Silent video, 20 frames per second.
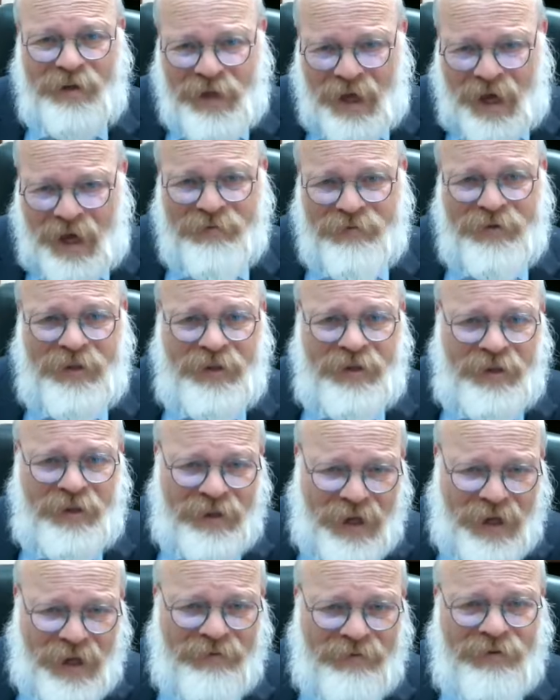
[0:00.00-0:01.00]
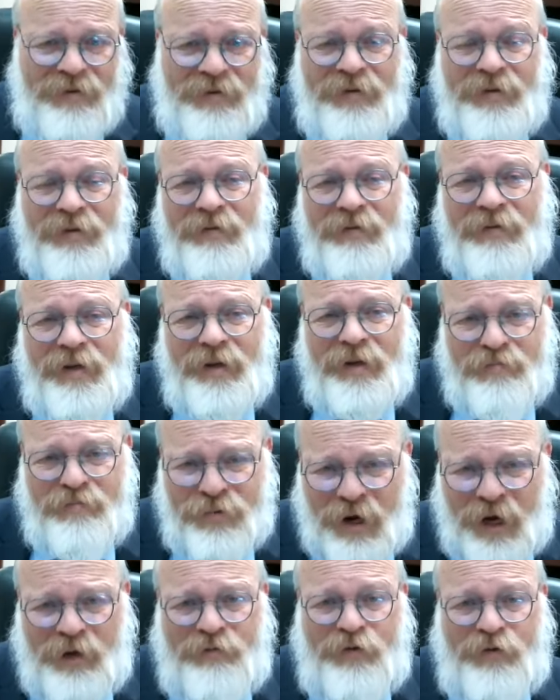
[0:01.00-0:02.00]
davened and he davened,
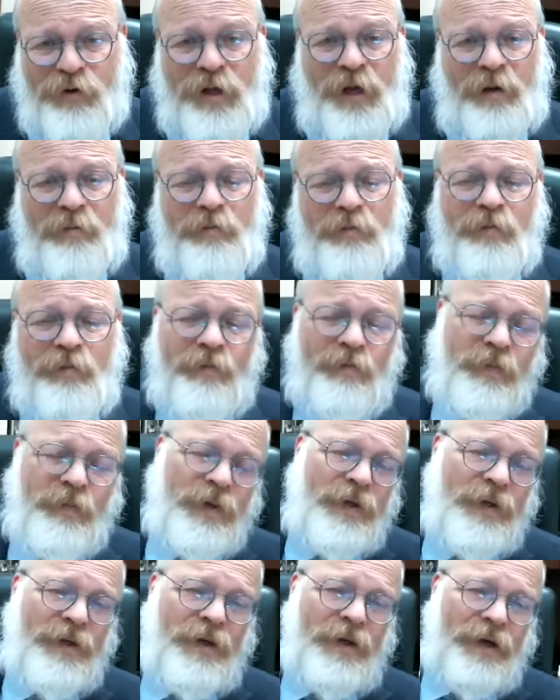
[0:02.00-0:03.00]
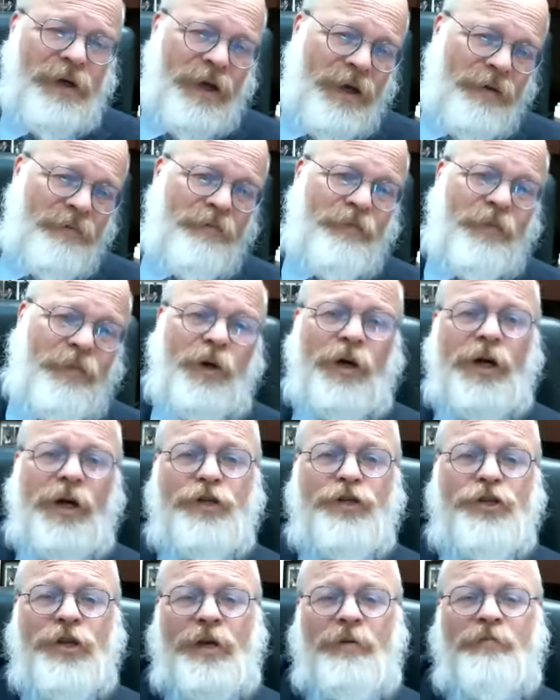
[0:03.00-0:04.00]
prayed for them, and Baruch
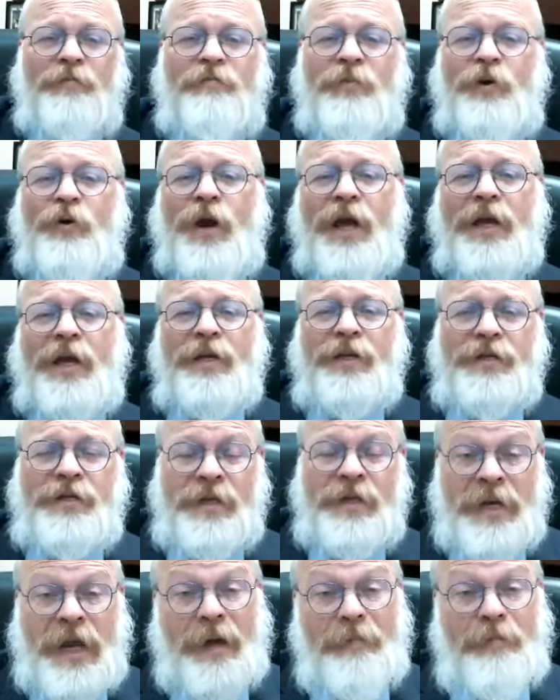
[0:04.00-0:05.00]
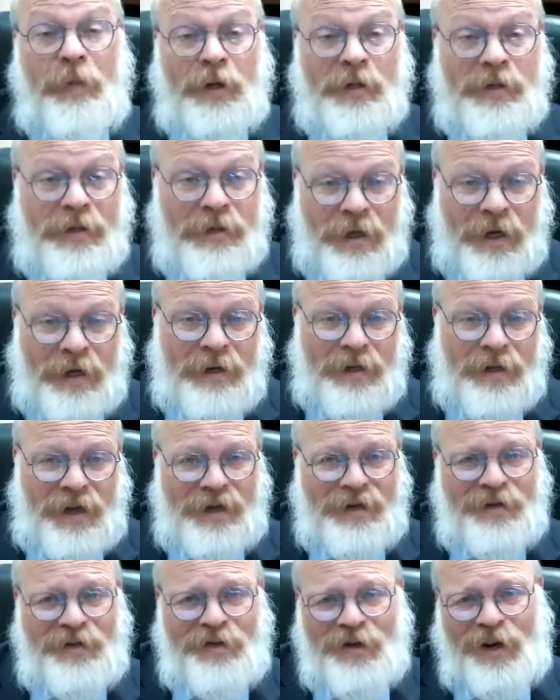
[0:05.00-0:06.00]
Hashem, miraculously, nine months later, they
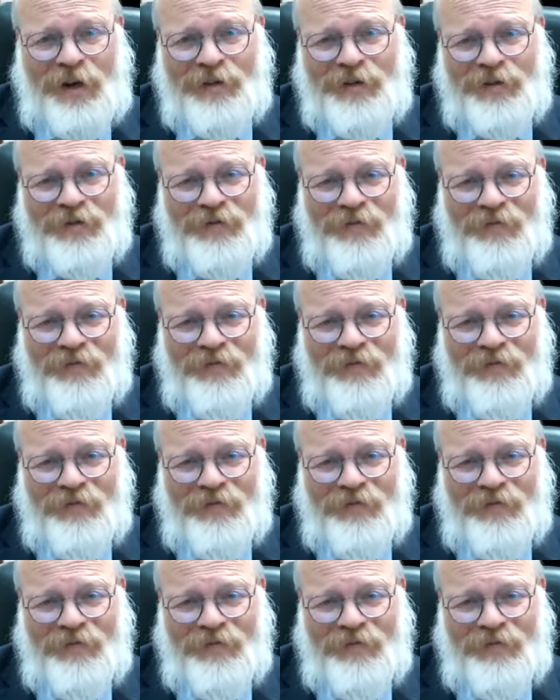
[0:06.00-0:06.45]
had a child.